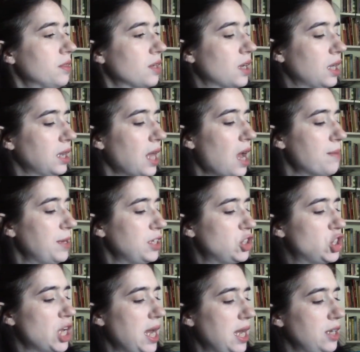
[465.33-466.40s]
Climate
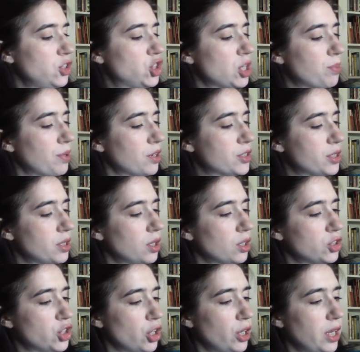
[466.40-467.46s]
Changed, A Personal
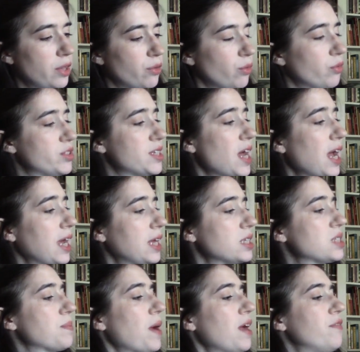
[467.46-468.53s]
Journey Through
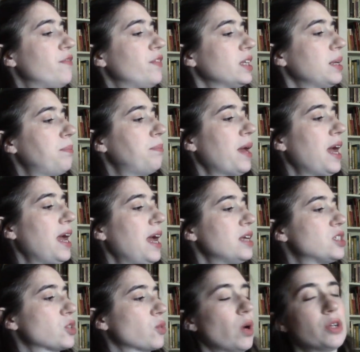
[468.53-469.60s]
Science by Felipe
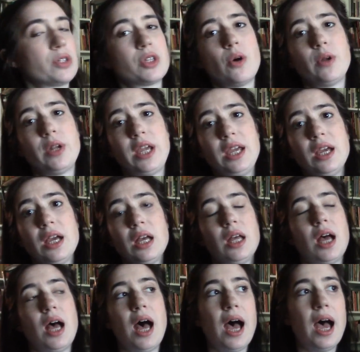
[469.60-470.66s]
Squarzoni.
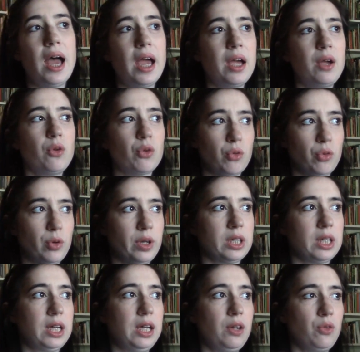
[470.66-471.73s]
I
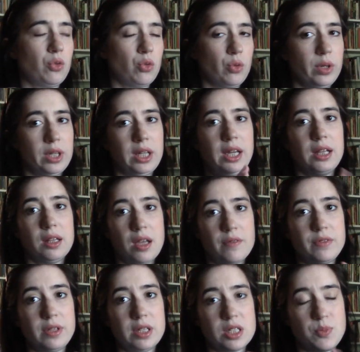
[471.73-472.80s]
really, really
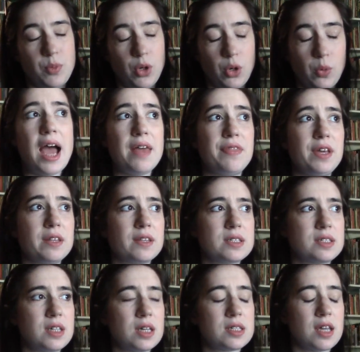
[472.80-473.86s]
loved this book. I think this
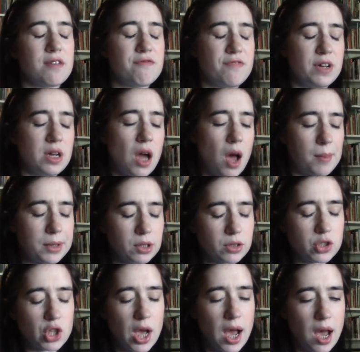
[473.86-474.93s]
does a phenomenal
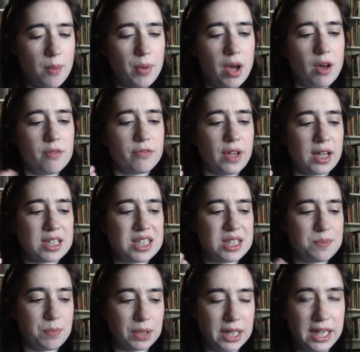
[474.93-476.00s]
job of
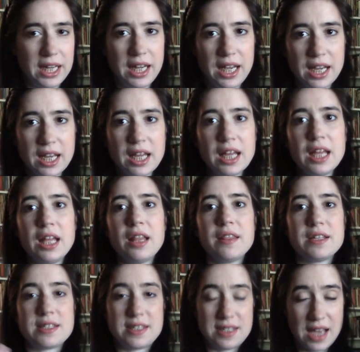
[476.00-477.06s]
explaining the
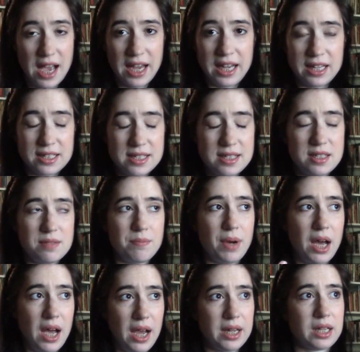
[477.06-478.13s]
science
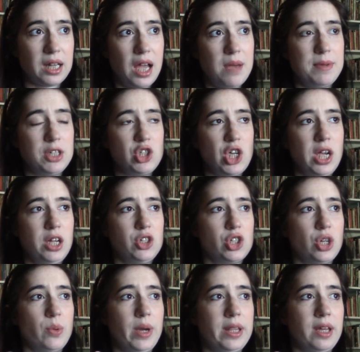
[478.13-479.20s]
behind climate change in
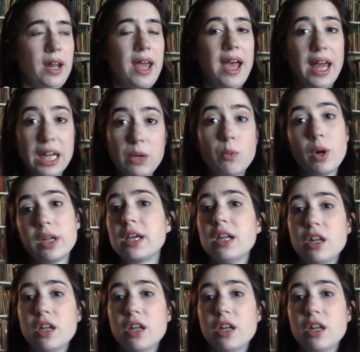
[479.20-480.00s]
a way that anyone can